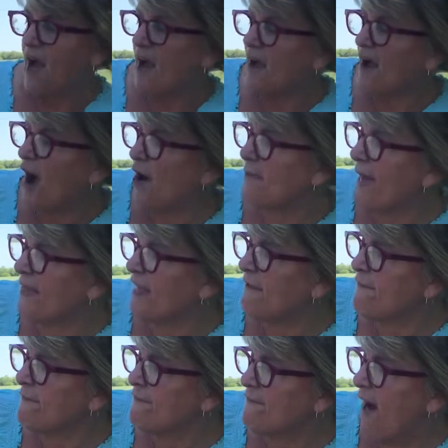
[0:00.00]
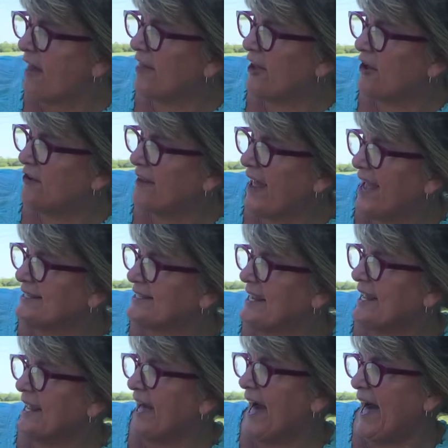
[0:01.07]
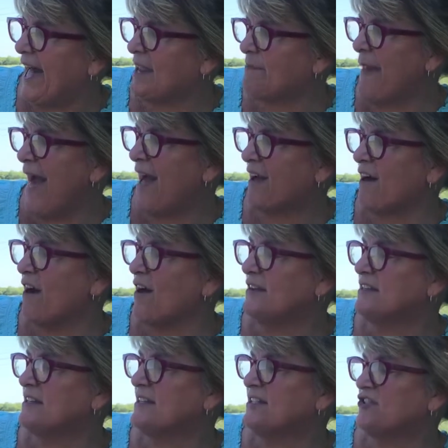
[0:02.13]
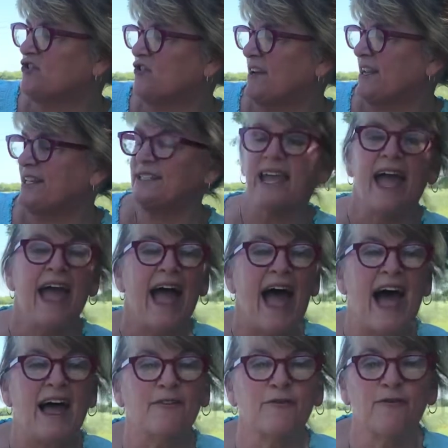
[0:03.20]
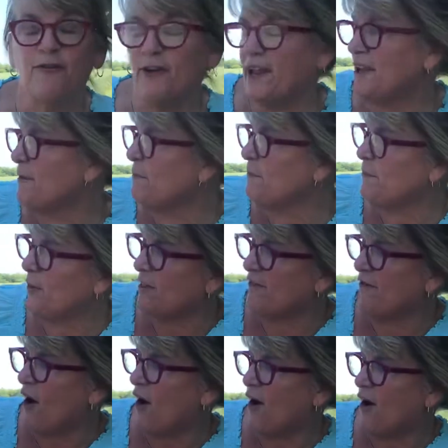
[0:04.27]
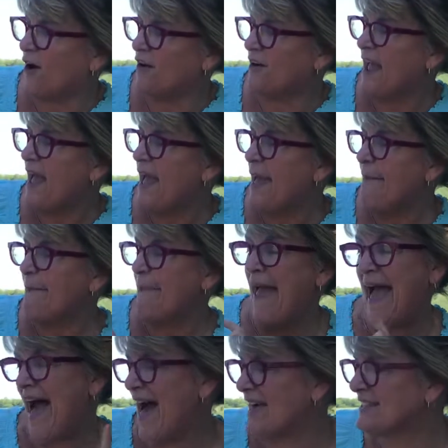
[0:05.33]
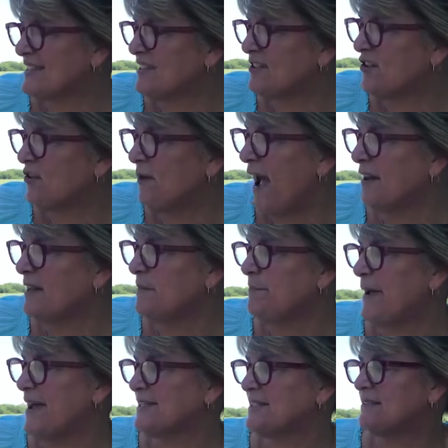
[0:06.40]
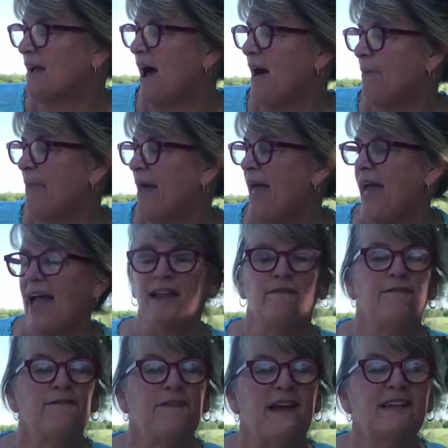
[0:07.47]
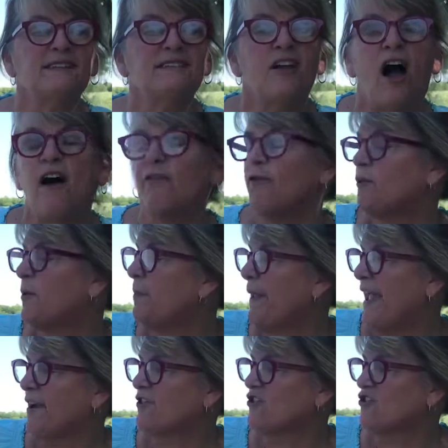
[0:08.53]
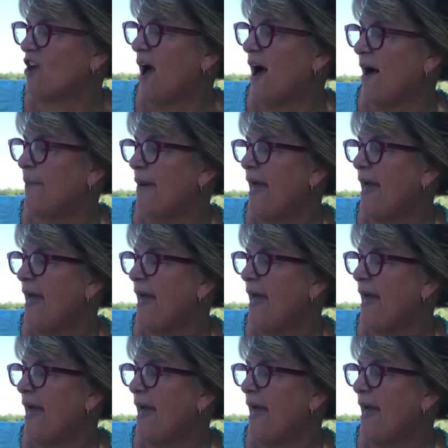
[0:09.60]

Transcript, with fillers: Carmela followed as he cut back onto the street at Freedom Boulevard past the crowded bus stop and fenced off repair shop,